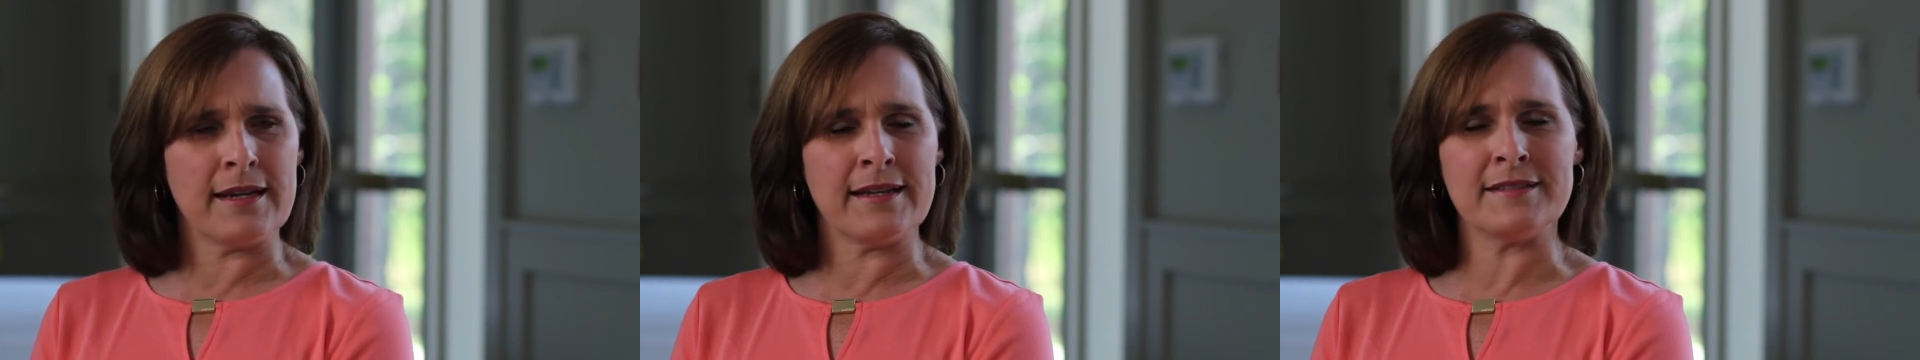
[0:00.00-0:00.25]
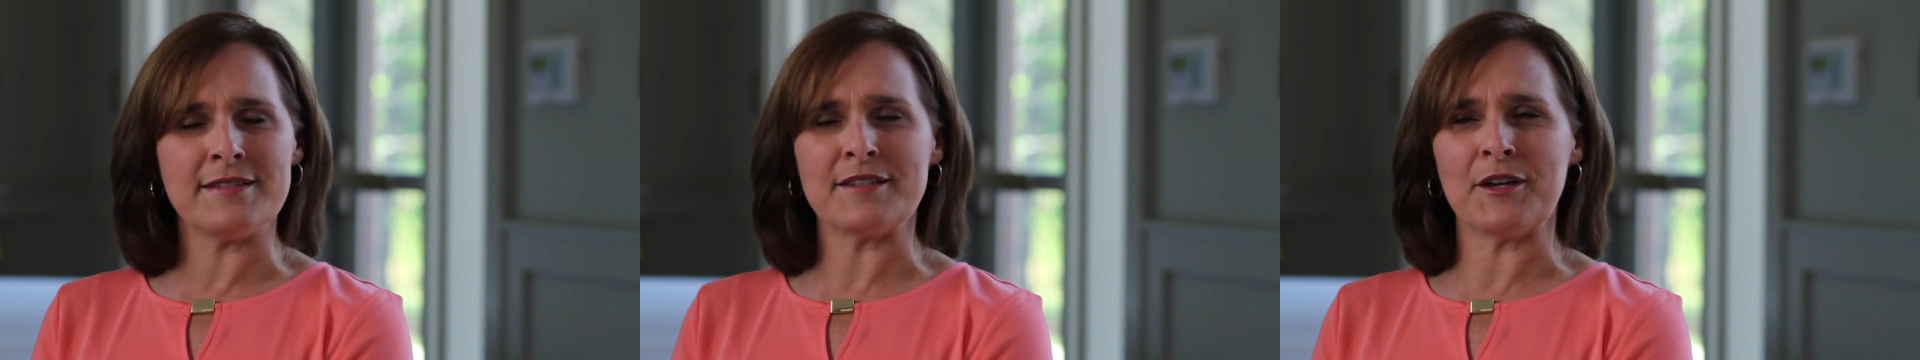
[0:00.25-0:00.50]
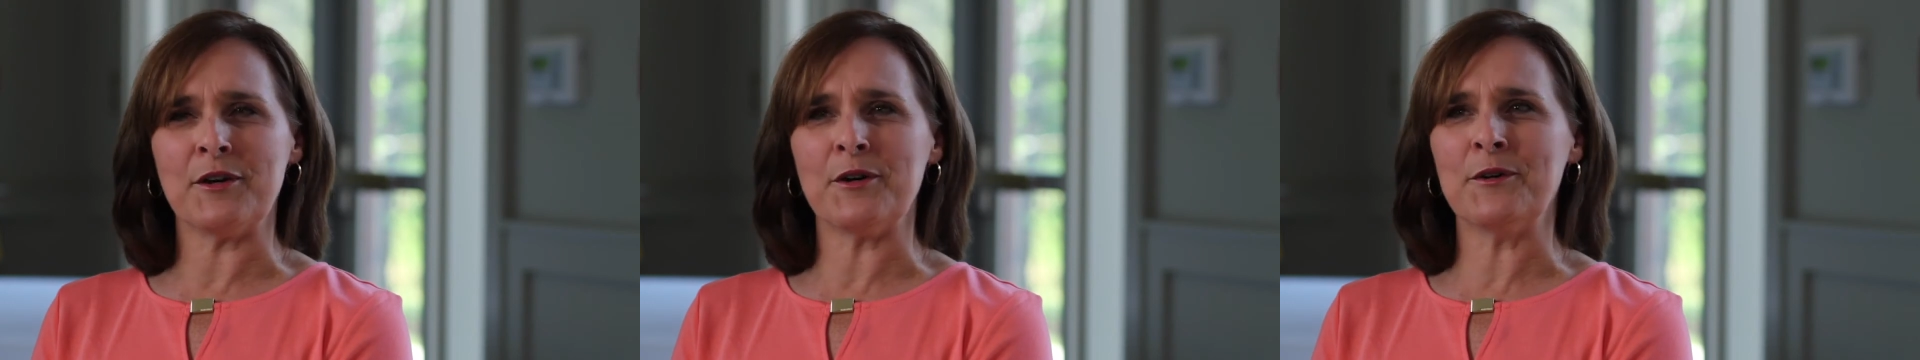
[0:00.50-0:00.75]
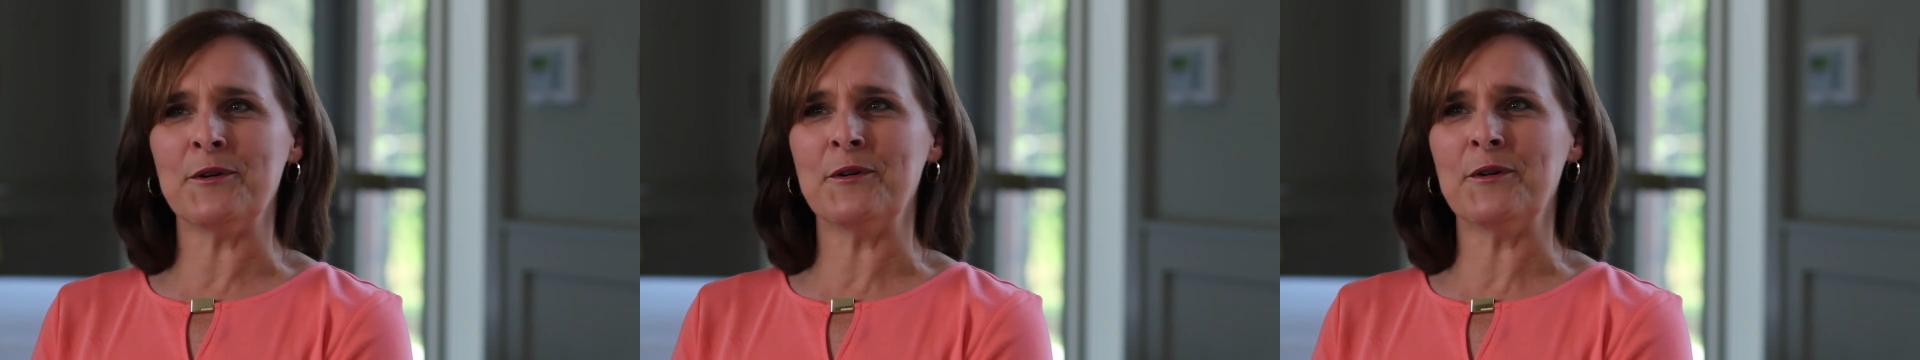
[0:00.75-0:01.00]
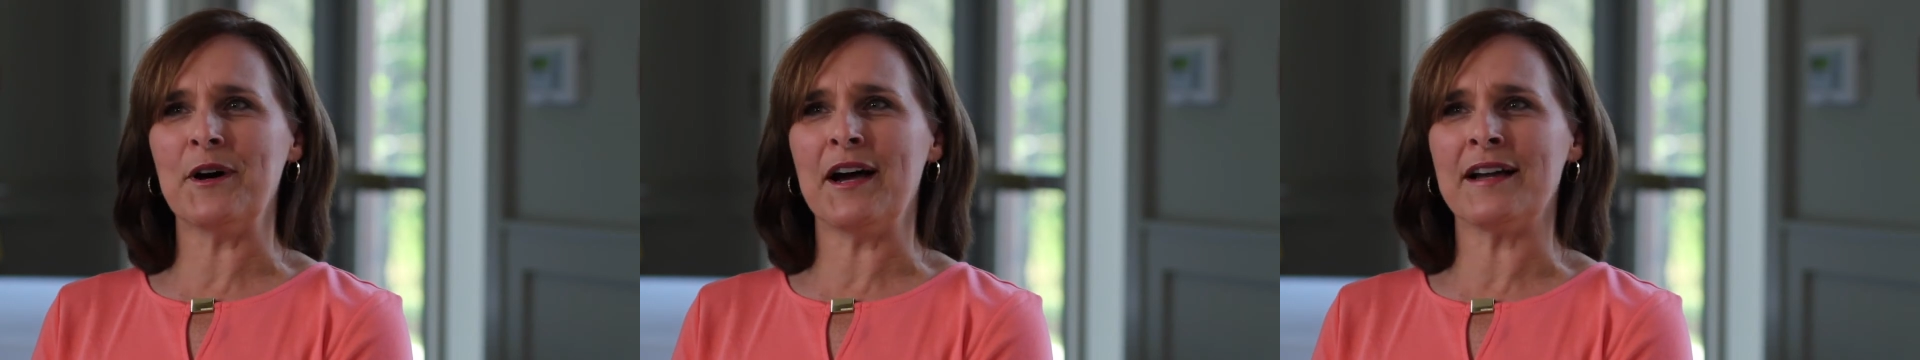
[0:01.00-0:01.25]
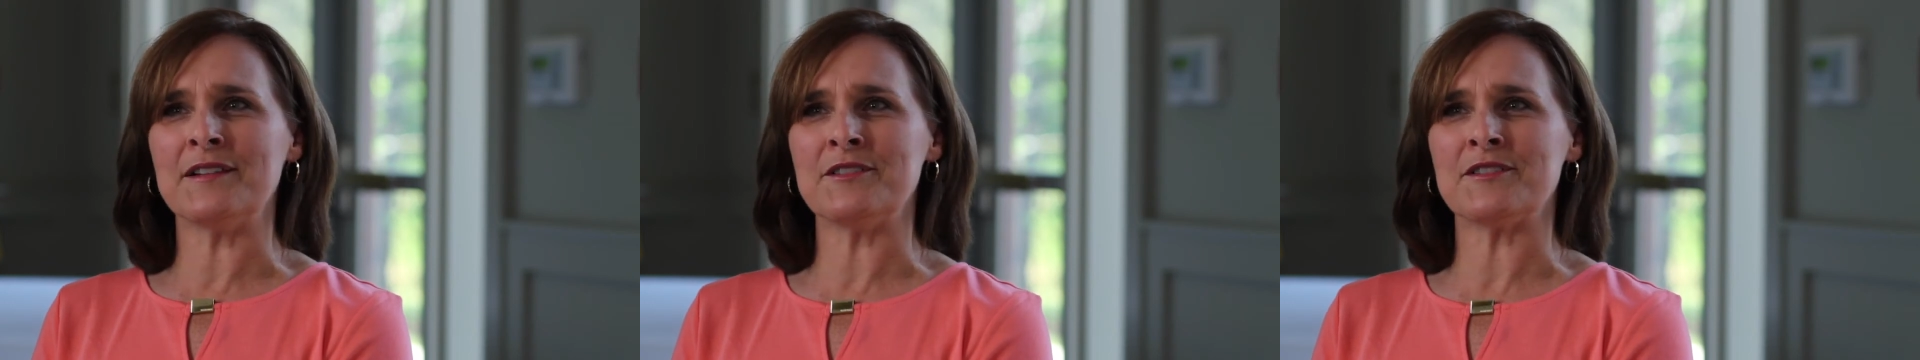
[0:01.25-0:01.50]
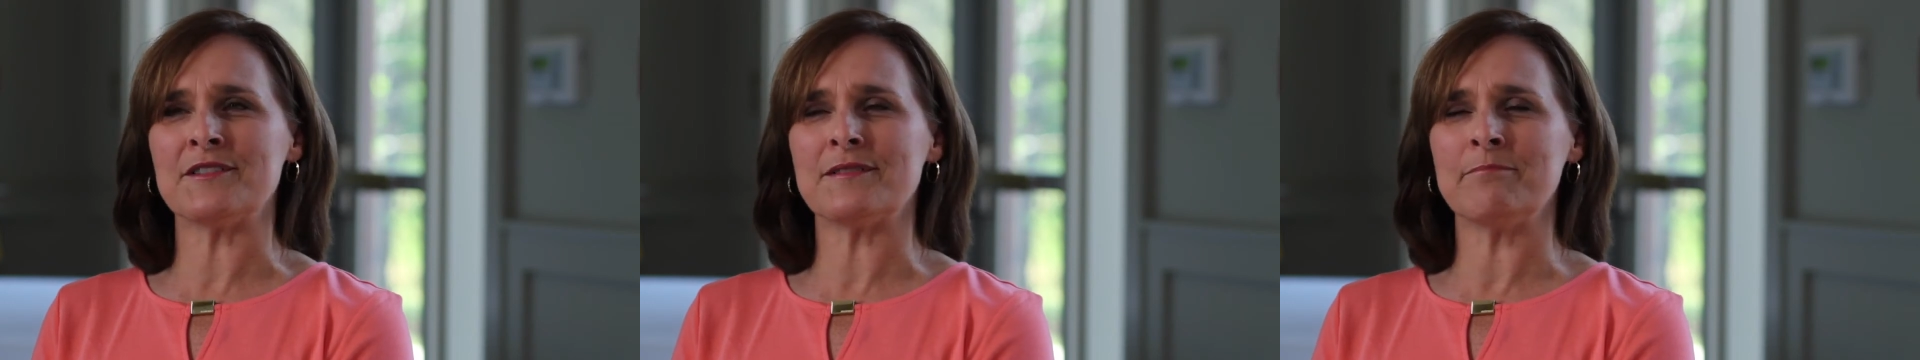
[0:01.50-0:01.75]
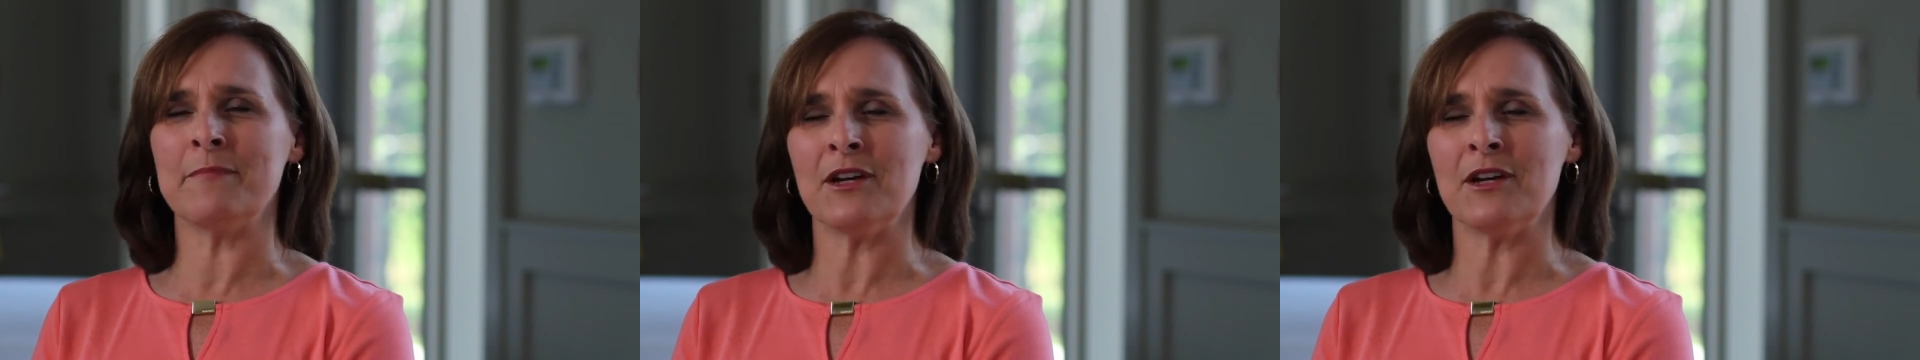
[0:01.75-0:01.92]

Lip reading: And so I just